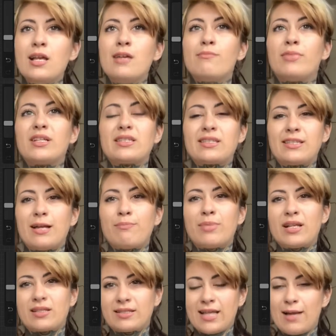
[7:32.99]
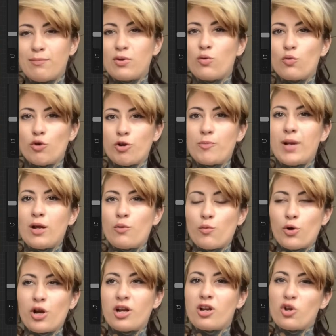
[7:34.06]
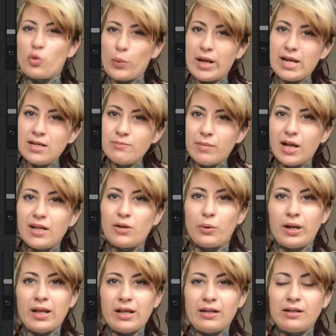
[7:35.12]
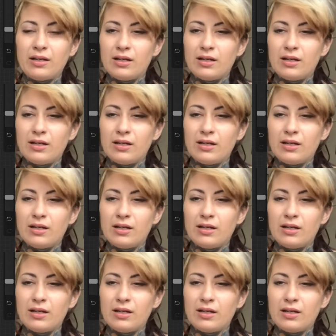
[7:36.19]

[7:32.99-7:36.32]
but step by step, work by work, grain by grain,